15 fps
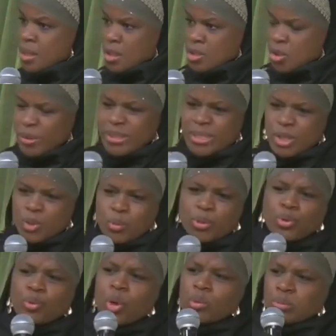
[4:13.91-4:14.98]
So he says, Well,
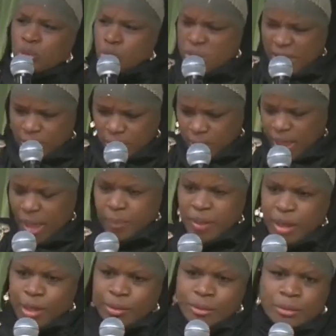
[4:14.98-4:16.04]
you go, you tell her to come
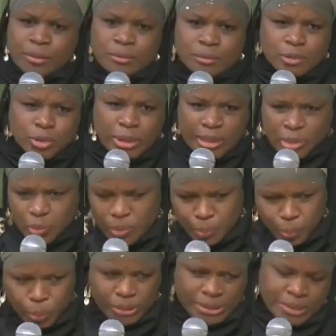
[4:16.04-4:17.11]
here. You tell her to
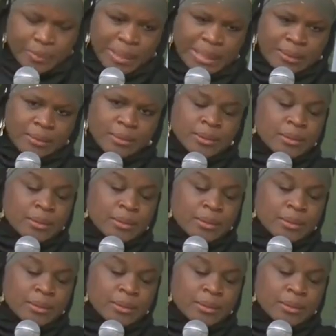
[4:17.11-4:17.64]
report to me.